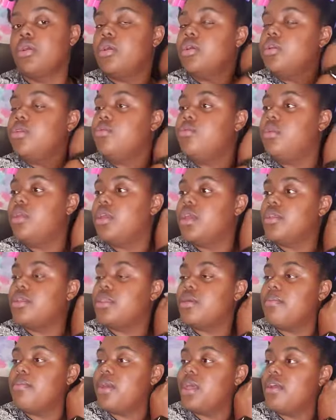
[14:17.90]
you get
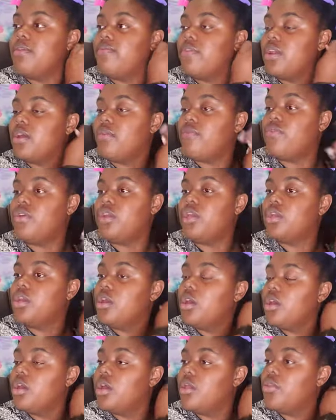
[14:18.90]
the benefit of
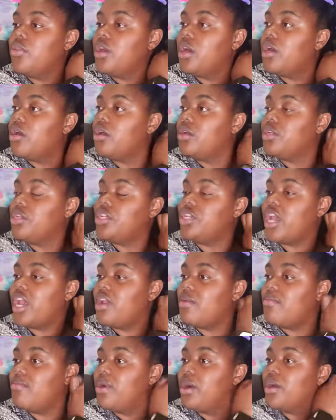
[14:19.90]
the
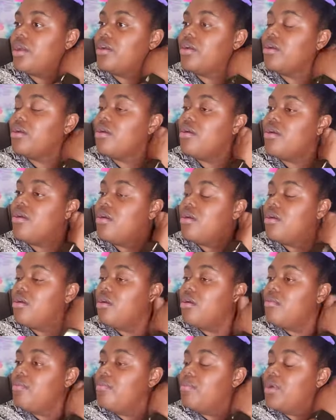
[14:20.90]
shea butter,
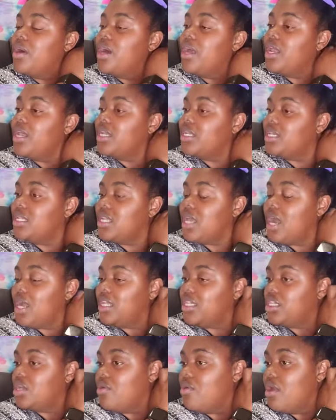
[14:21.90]
but it's not
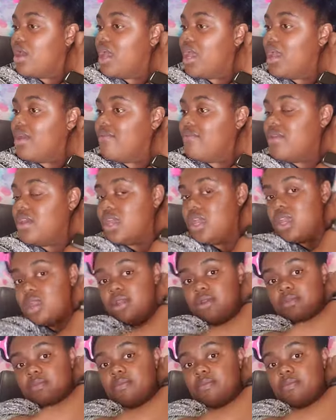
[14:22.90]
so heavy